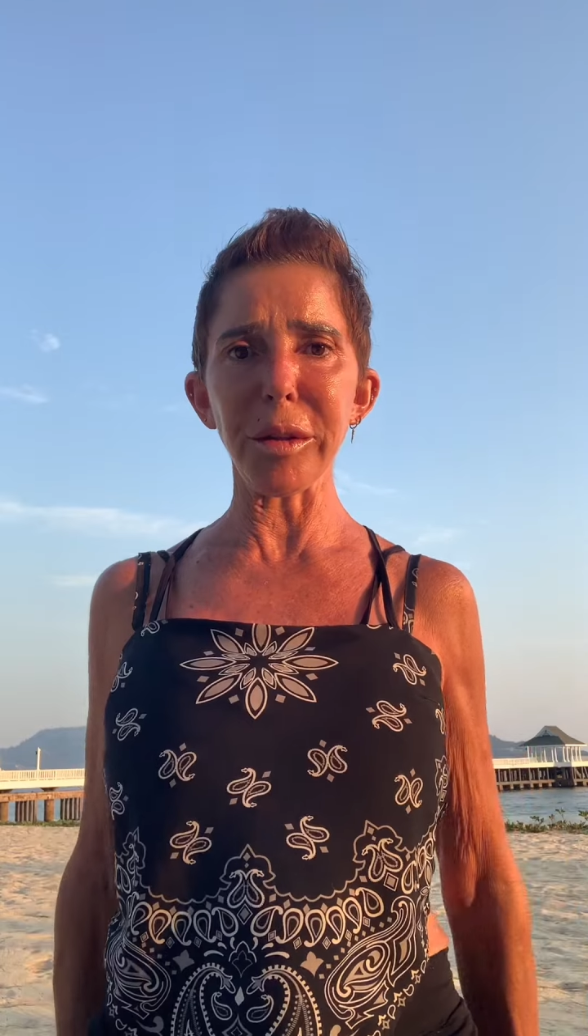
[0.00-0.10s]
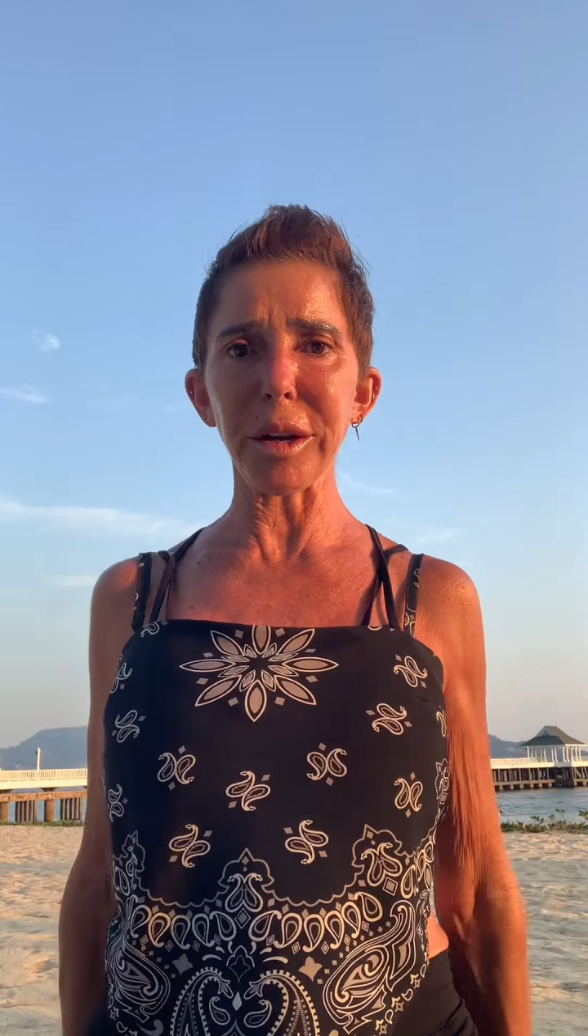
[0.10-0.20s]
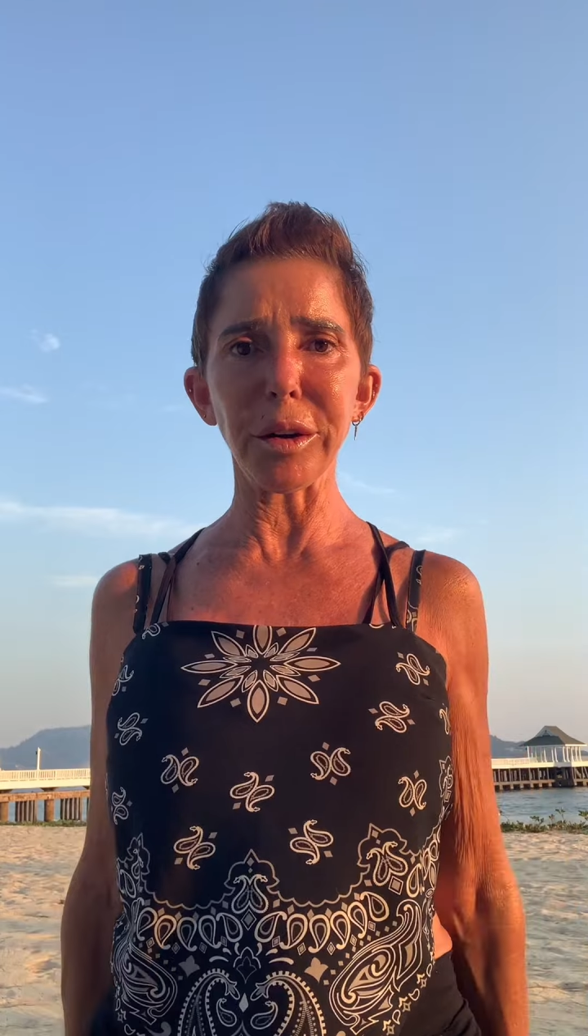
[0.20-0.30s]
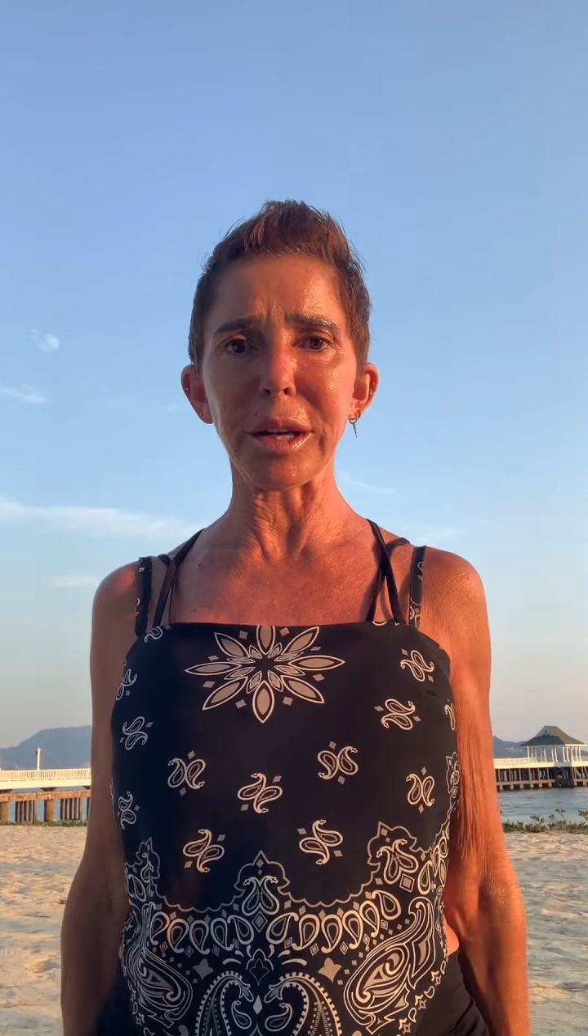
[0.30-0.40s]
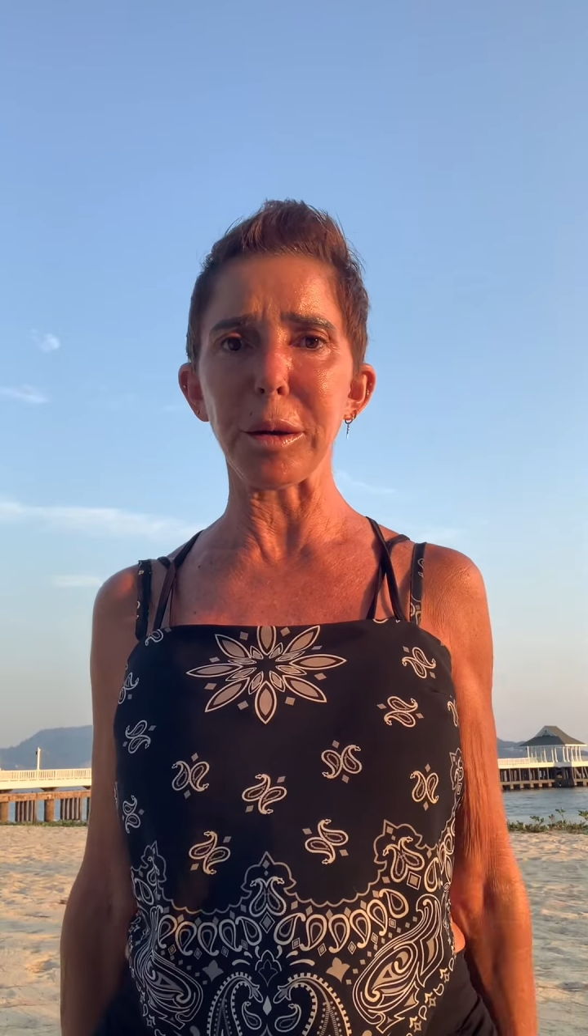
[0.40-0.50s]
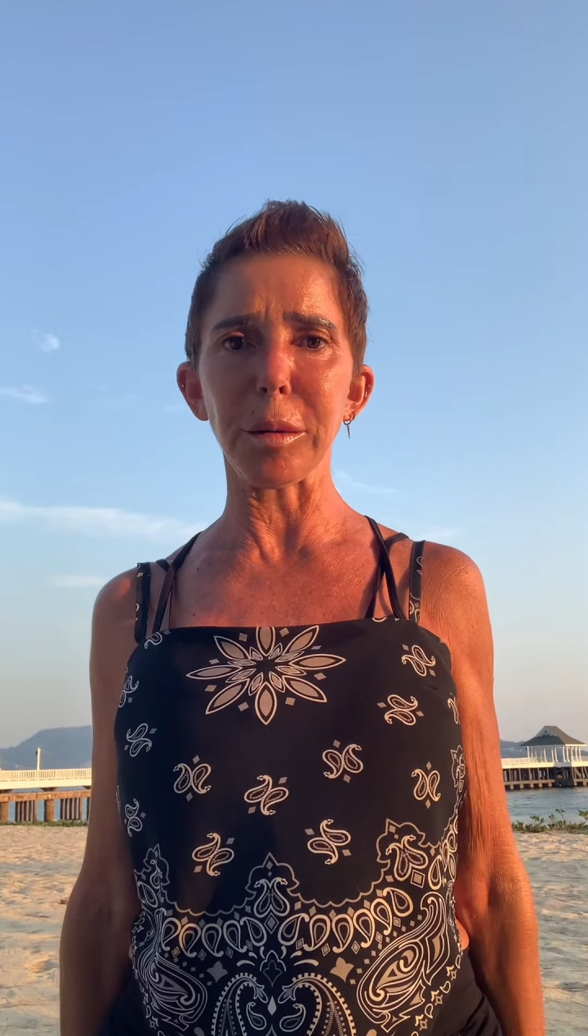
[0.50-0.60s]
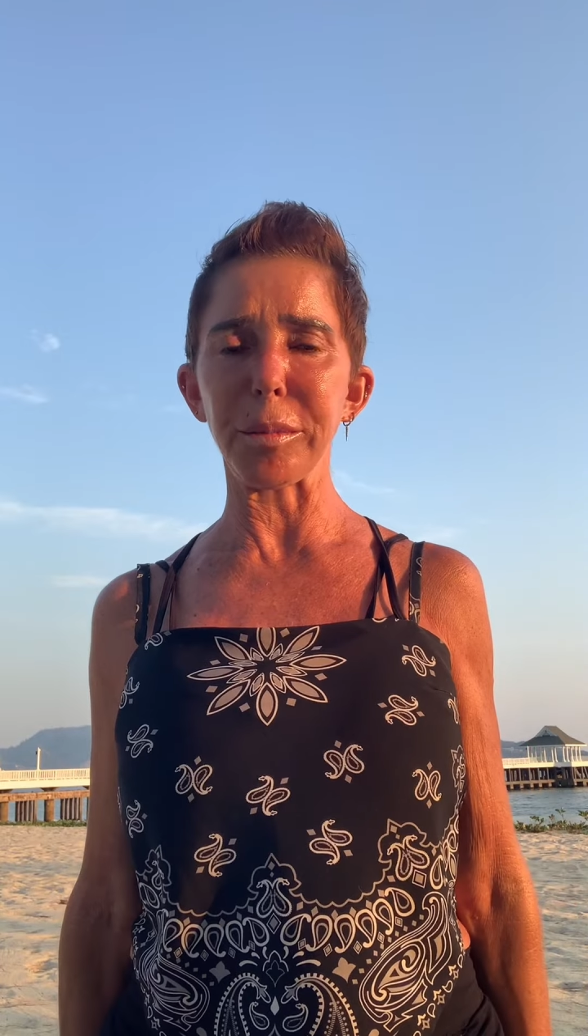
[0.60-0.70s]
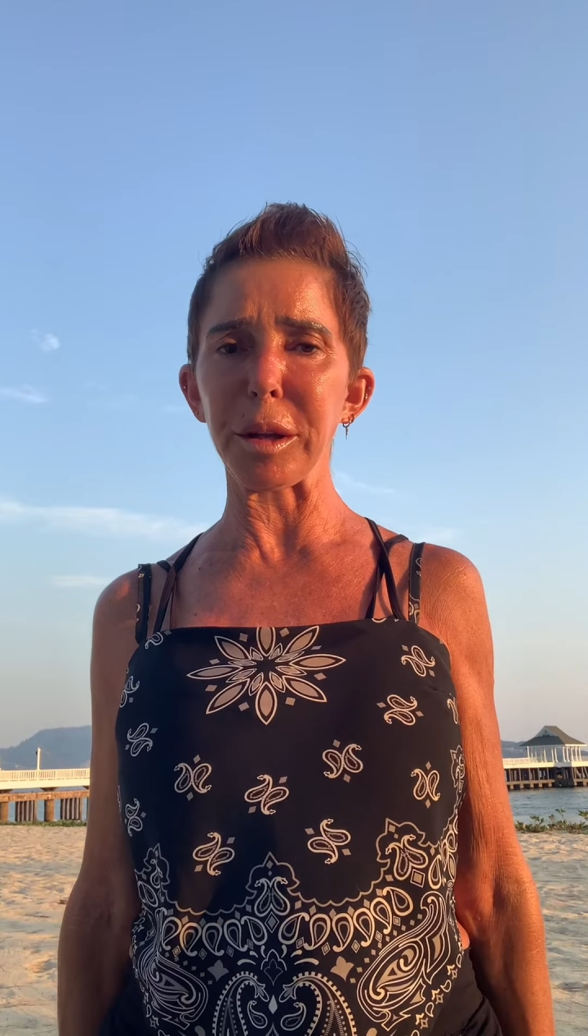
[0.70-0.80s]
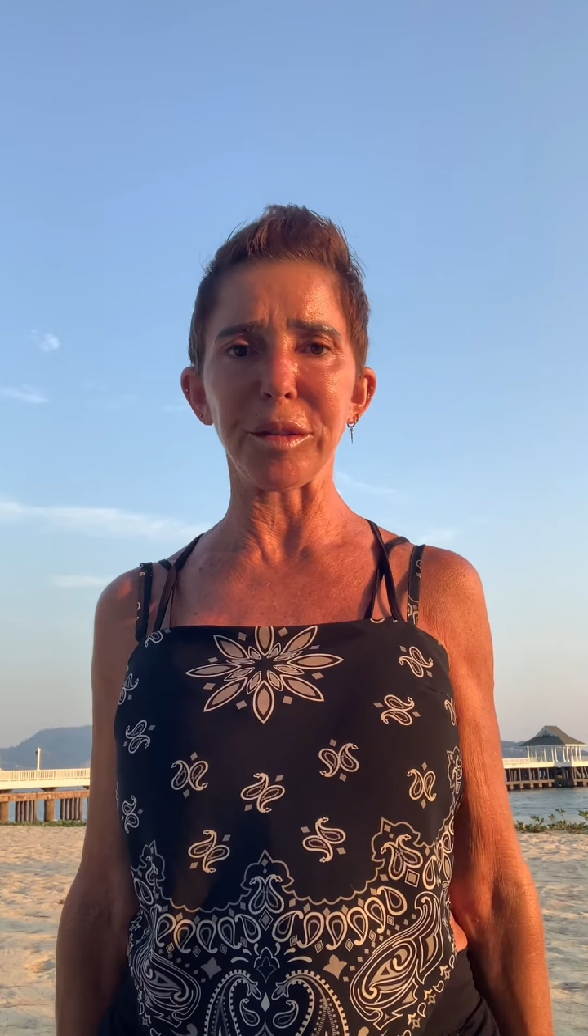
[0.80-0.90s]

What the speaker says: They don't need to be